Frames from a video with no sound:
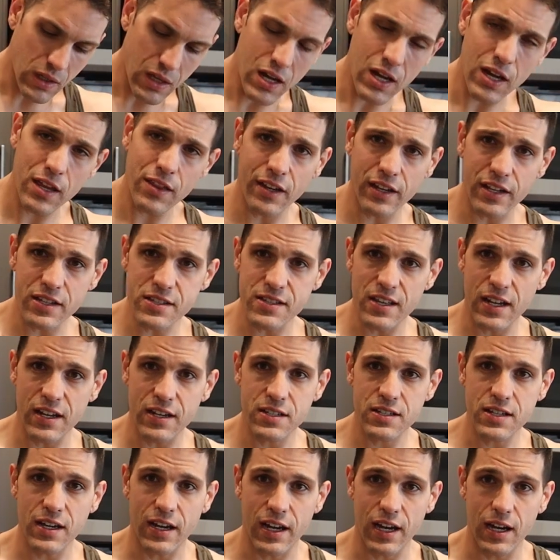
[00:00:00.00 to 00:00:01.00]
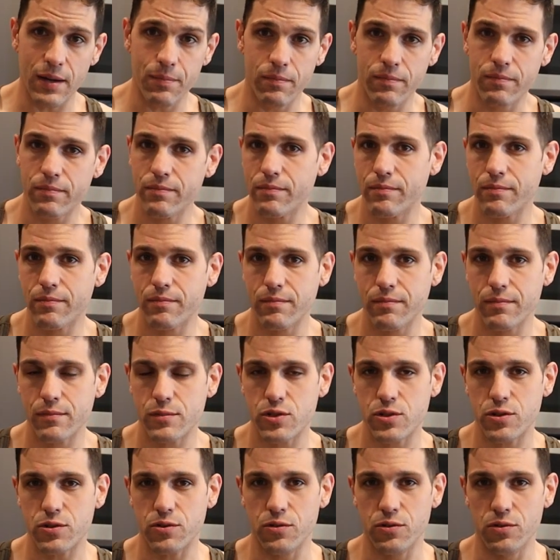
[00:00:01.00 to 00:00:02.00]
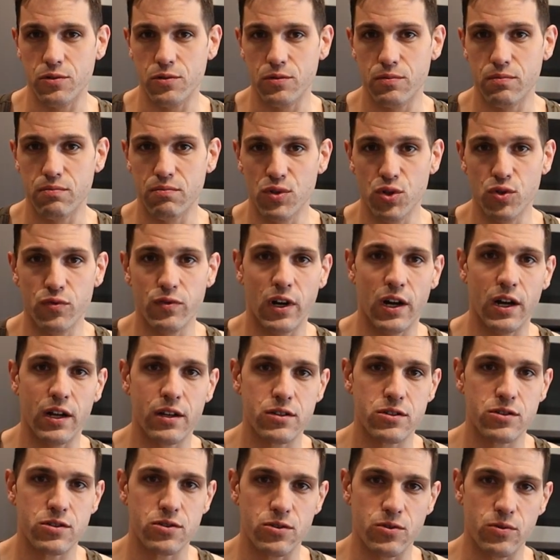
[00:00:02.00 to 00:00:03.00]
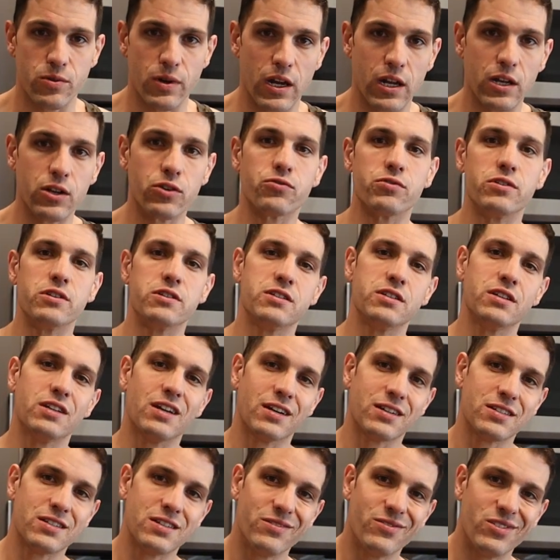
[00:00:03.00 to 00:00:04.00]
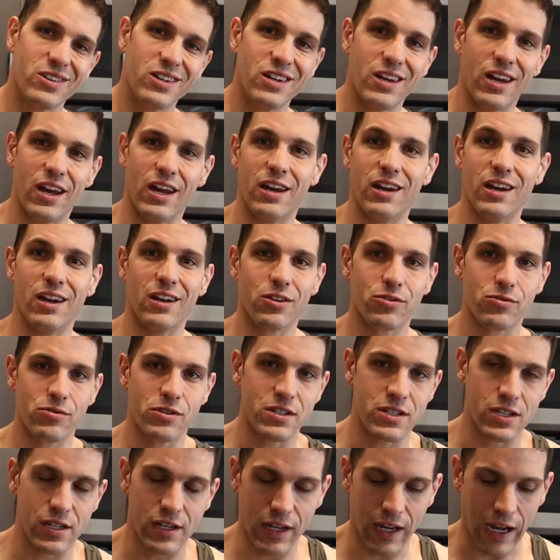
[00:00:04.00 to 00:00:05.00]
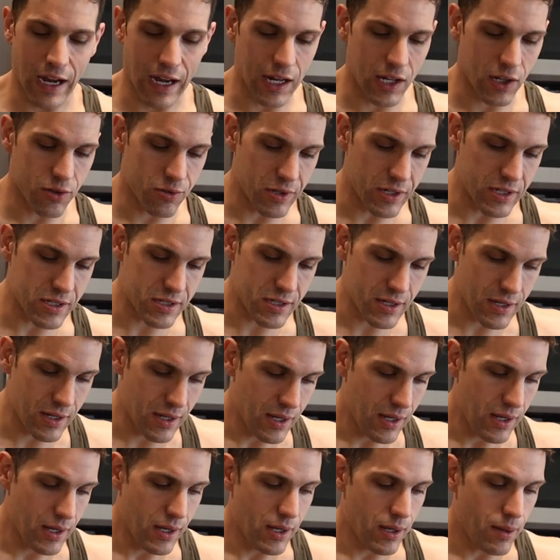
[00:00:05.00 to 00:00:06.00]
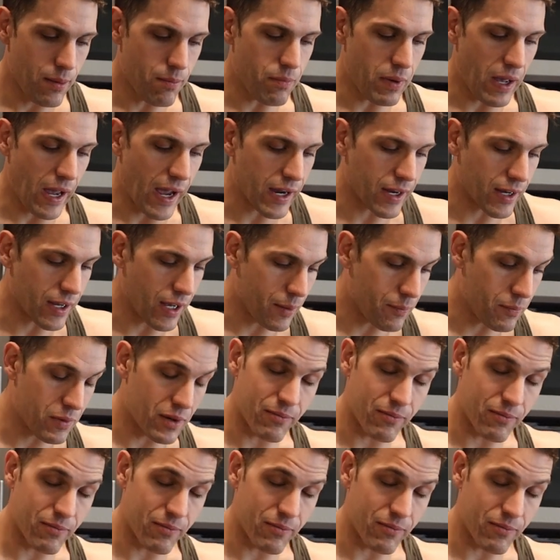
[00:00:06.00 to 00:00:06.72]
I think it's then time to move on to increasing activity and increasing calories back up.